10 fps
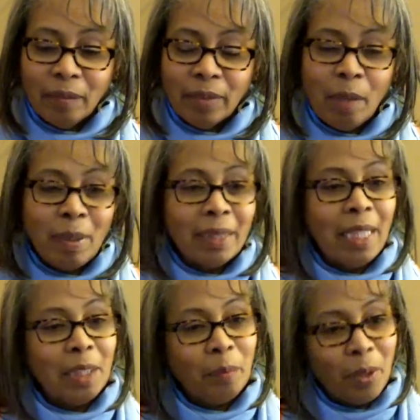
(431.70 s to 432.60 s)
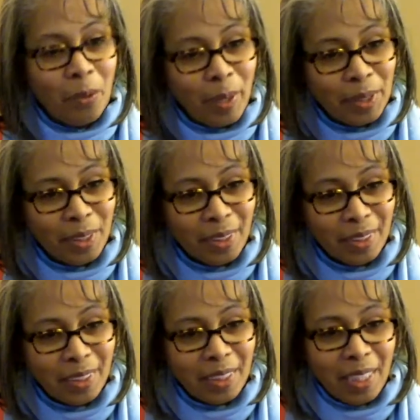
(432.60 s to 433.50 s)
some assessment
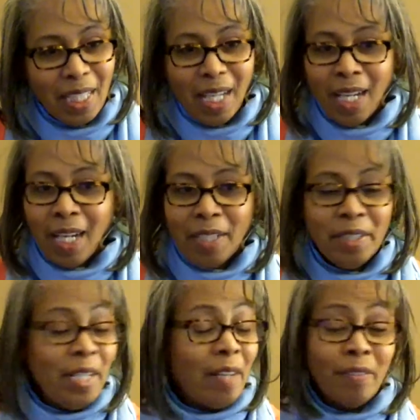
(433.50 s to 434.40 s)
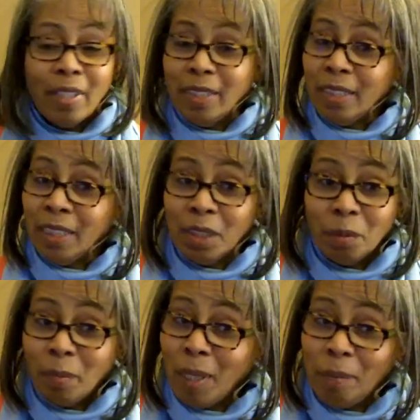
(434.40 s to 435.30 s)
questions. Never intended
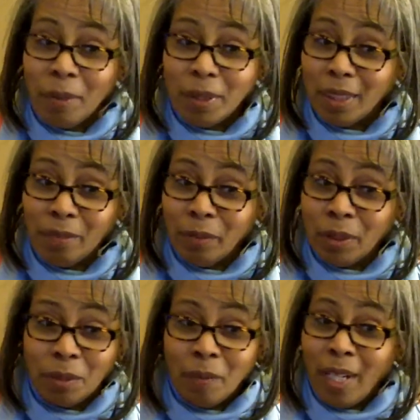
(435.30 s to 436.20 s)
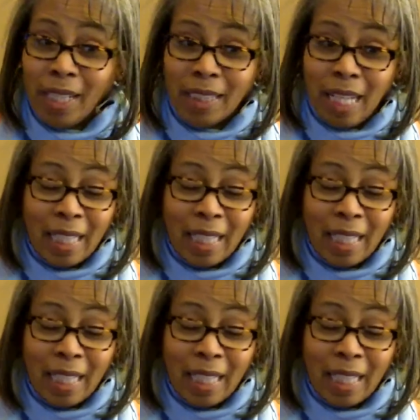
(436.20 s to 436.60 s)
to publish it, which is why